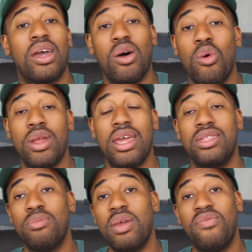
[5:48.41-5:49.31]
going and
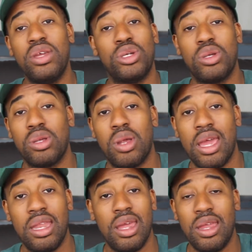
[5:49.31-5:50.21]
to be featuring
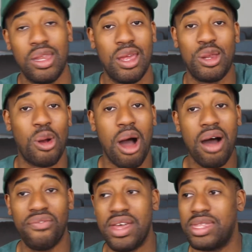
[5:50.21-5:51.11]
in your
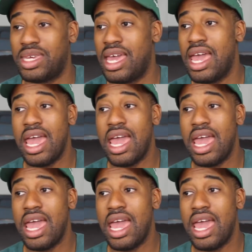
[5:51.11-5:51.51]
offense?